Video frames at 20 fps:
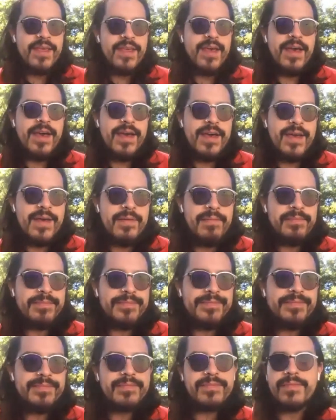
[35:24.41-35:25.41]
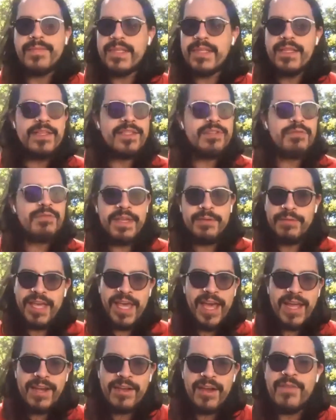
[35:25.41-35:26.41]
So we
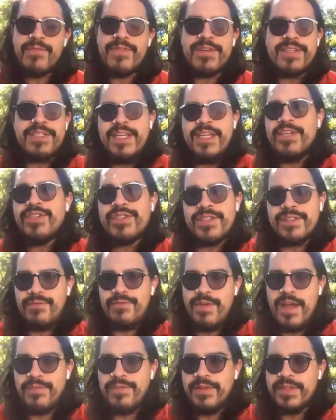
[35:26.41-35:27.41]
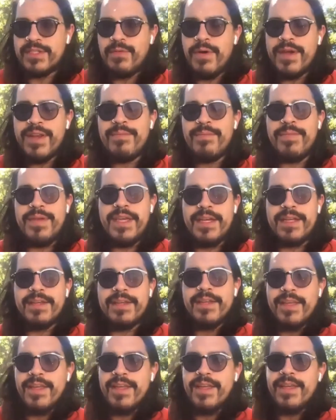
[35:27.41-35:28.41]
had conversations around this quite a bit.
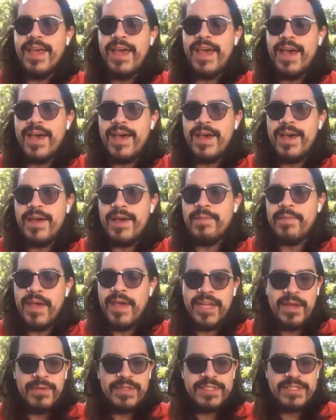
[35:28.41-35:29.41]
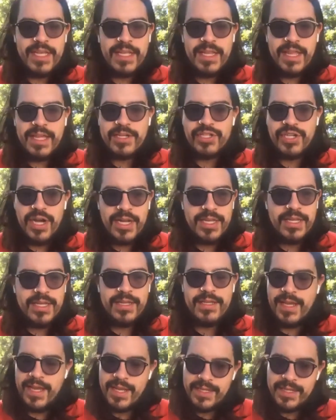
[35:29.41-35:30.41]
And I would say like Jonny,
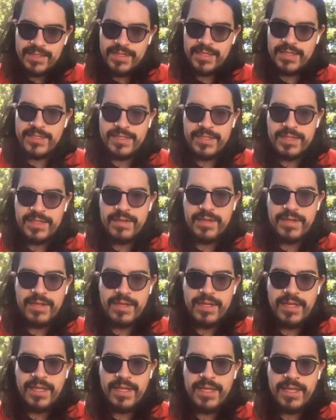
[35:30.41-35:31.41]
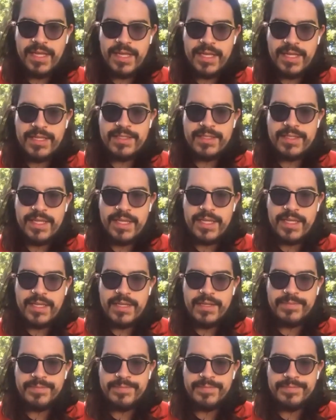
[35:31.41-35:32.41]
yes, it is
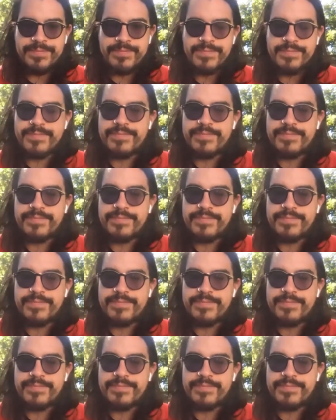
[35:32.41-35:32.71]
in